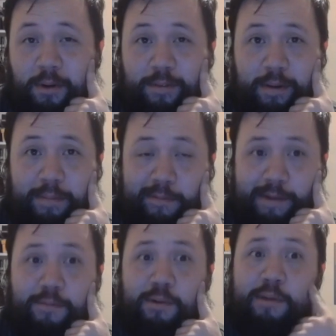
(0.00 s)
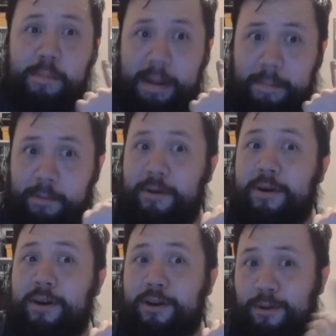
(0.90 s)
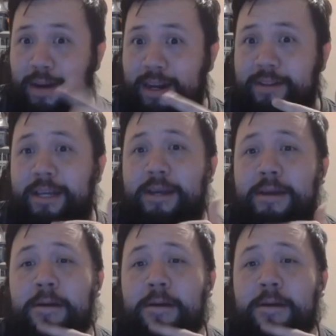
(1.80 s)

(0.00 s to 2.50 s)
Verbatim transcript: if I, if I remember correctly.